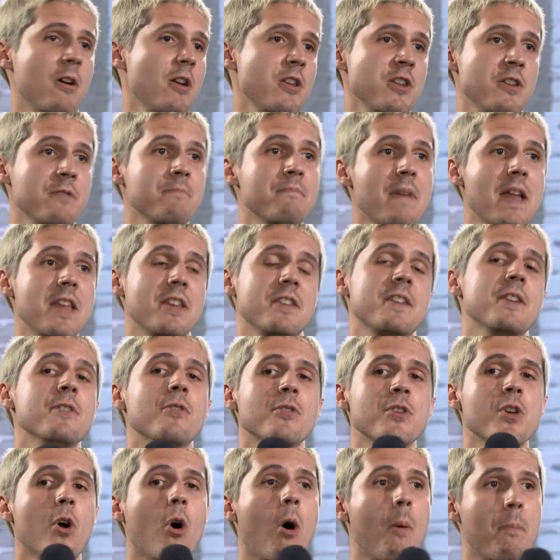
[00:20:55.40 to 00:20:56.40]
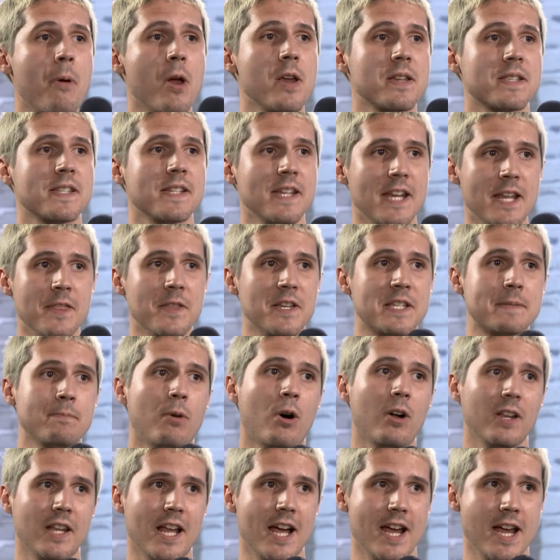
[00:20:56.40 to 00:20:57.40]
You're a person in the
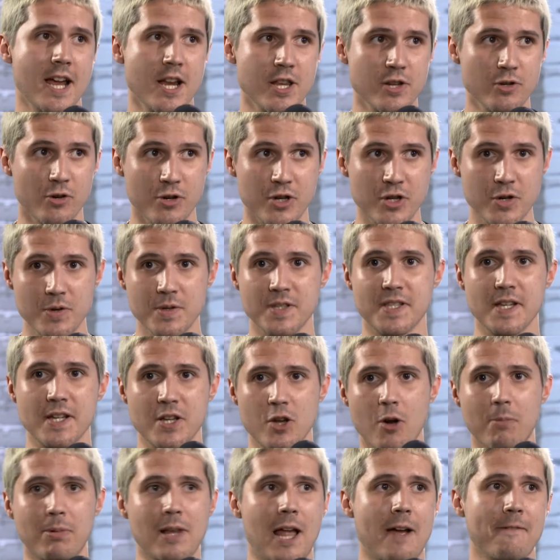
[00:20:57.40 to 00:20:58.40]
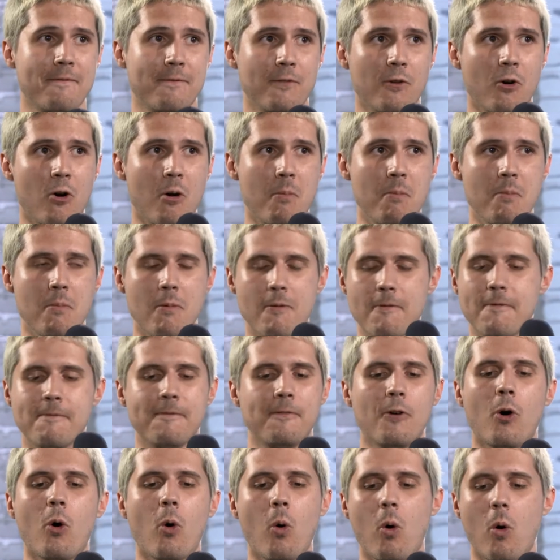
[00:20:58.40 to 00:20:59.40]
spotlight and you're using your platform
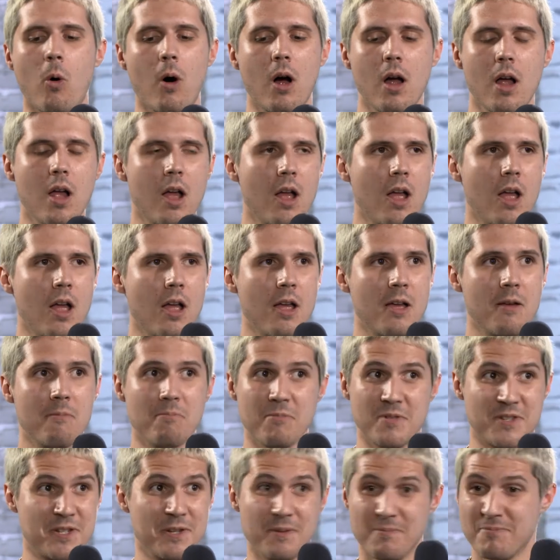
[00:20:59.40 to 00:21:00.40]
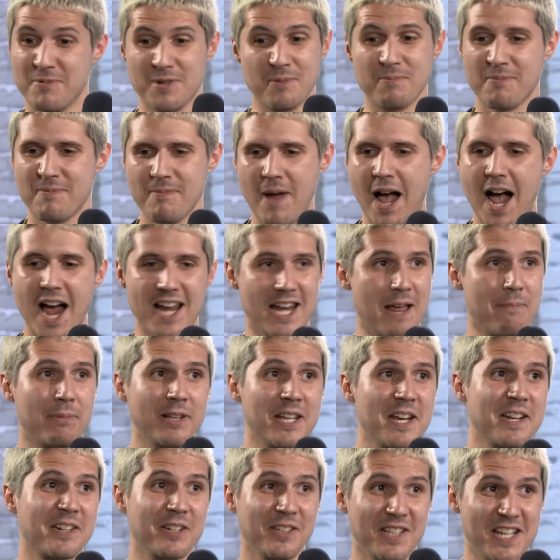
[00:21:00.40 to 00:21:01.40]
to highlight
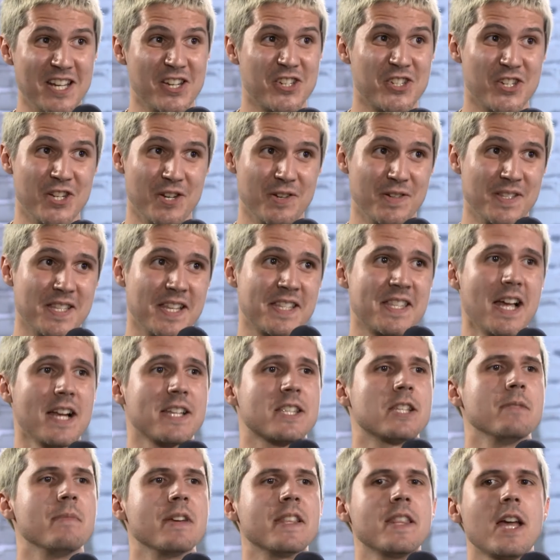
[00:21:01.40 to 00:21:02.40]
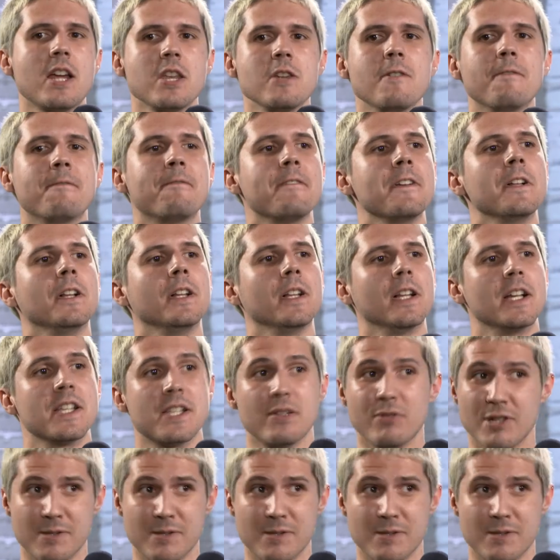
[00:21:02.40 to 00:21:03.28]
political issues. Is that something that you feel is a